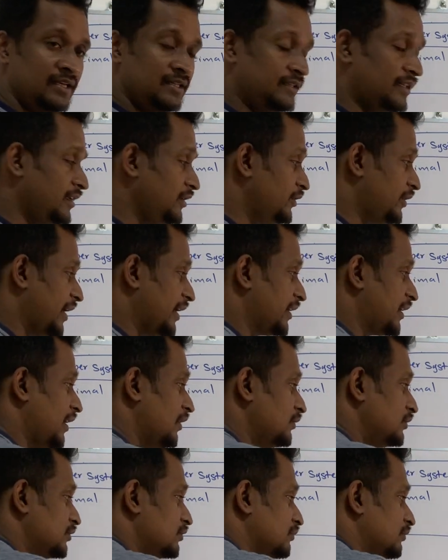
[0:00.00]
Then you can
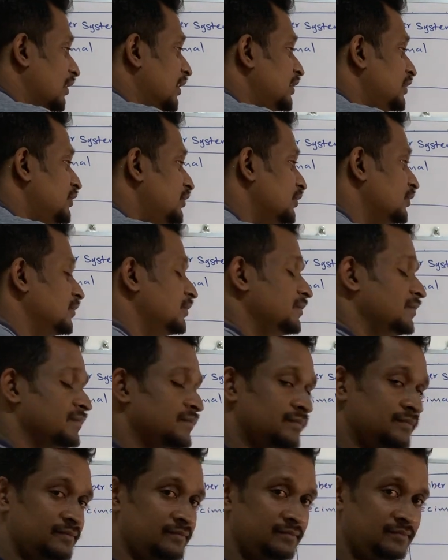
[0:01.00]
count 1,
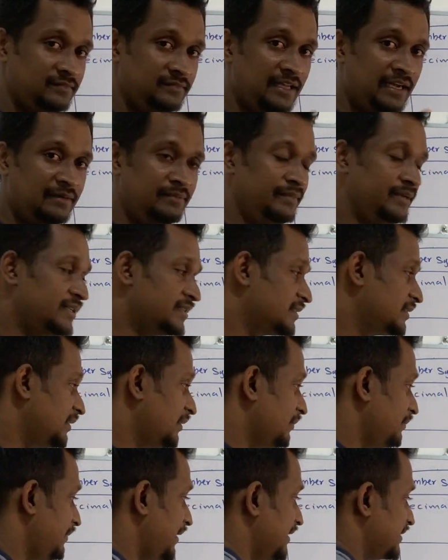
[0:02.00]
2. That means
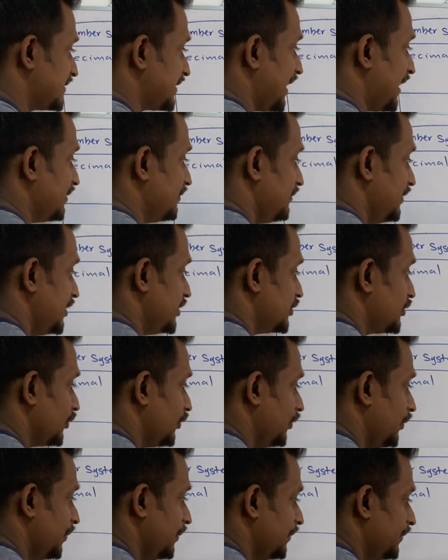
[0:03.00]
base can be
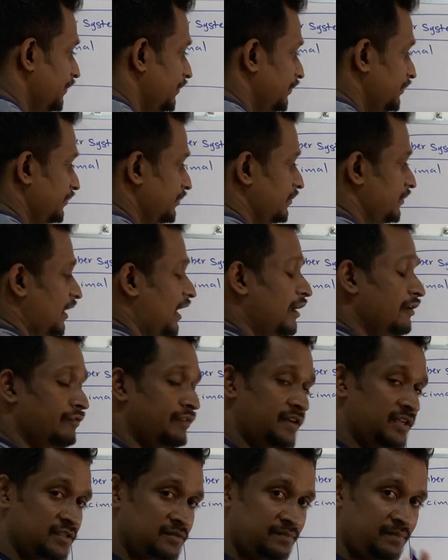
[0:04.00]
2. If
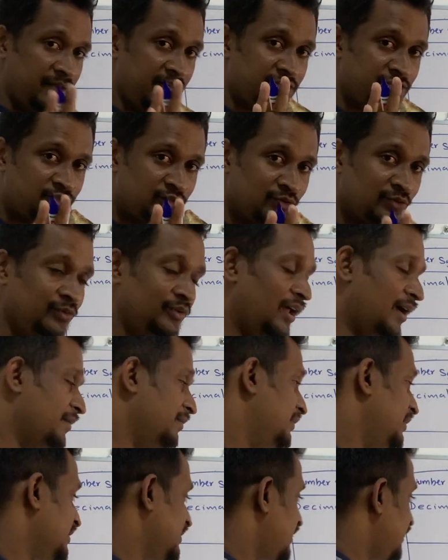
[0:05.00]
it is base 2
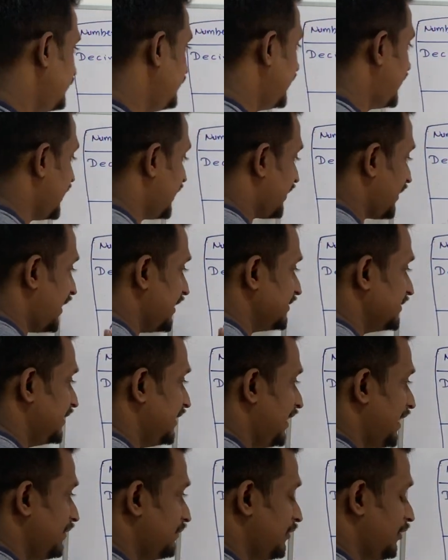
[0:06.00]
numbers, then we can write the
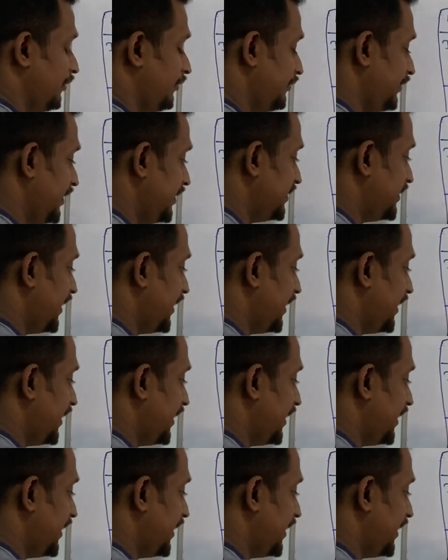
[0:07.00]
name of it.